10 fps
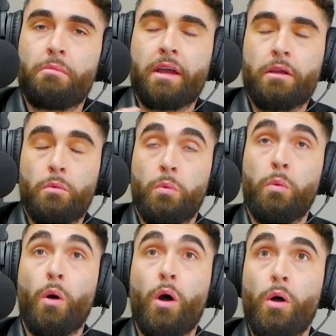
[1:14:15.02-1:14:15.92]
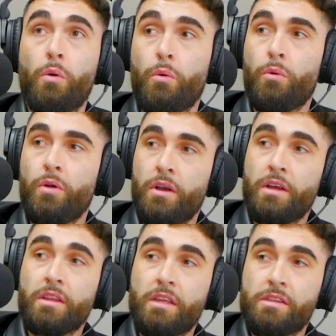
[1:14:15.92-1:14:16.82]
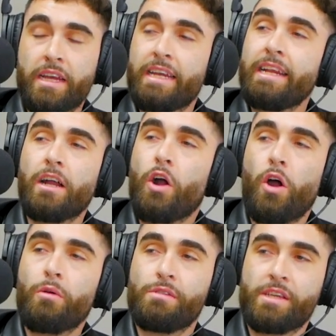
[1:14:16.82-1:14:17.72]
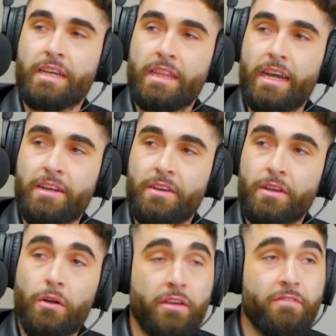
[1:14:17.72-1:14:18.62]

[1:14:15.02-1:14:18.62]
where I'm like, whoa. This, like getting a car was like that. You're like, oh,